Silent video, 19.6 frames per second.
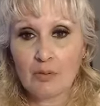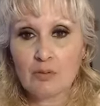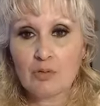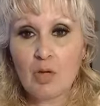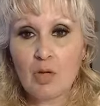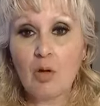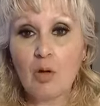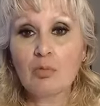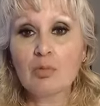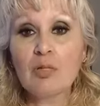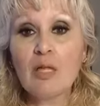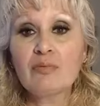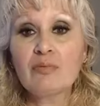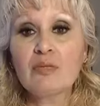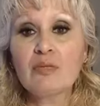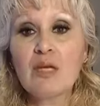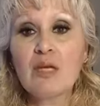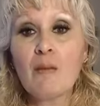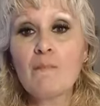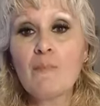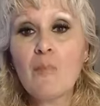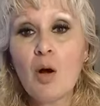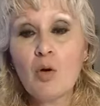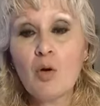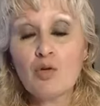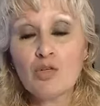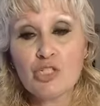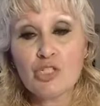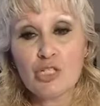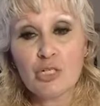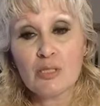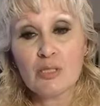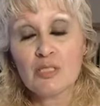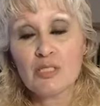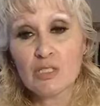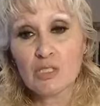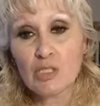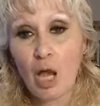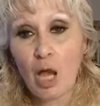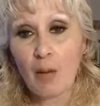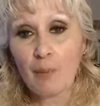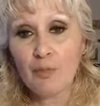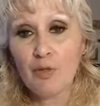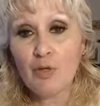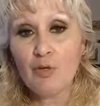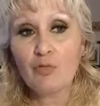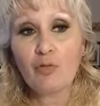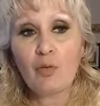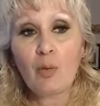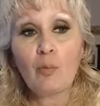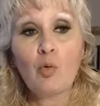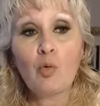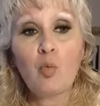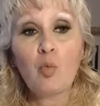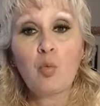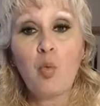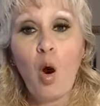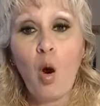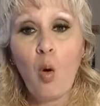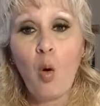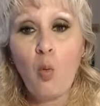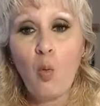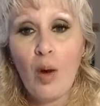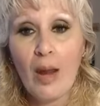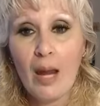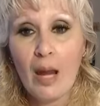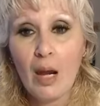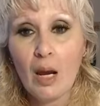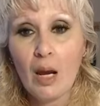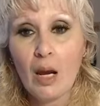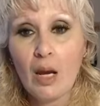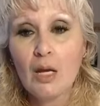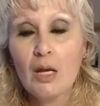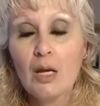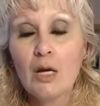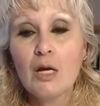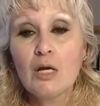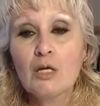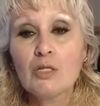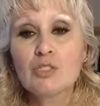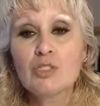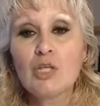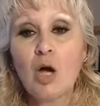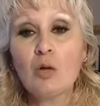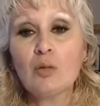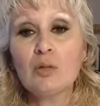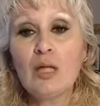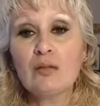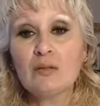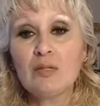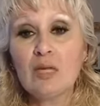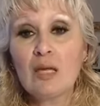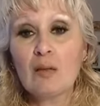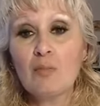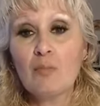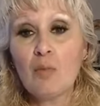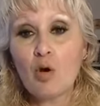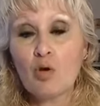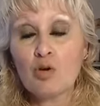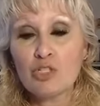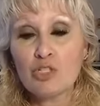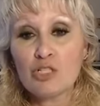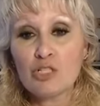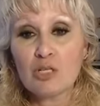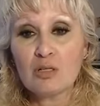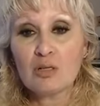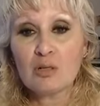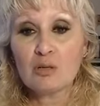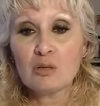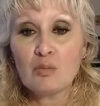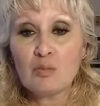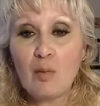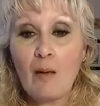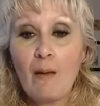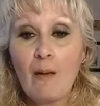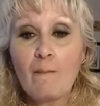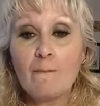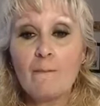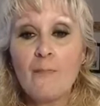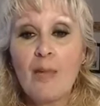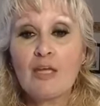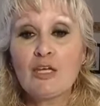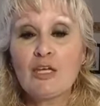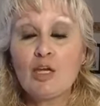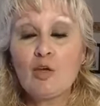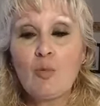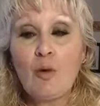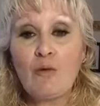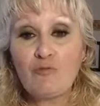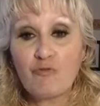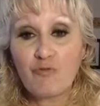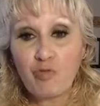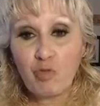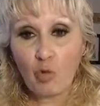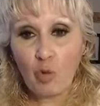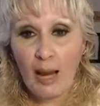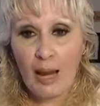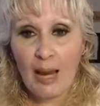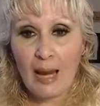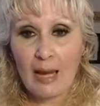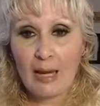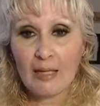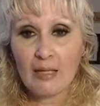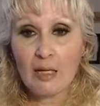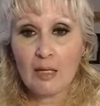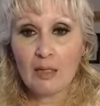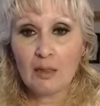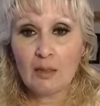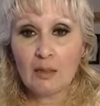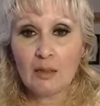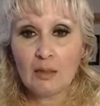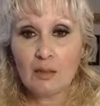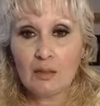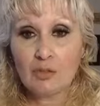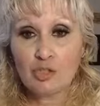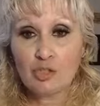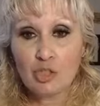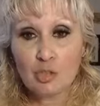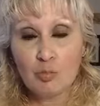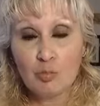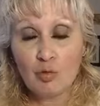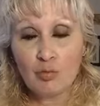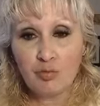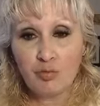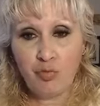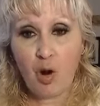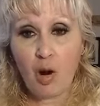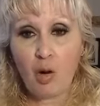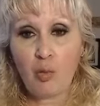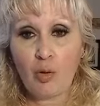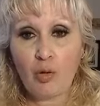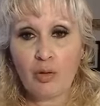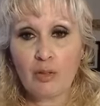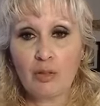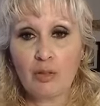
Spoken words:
Don't let the emotion stop you from growing. Don't let the emotion make you afraid to move forward.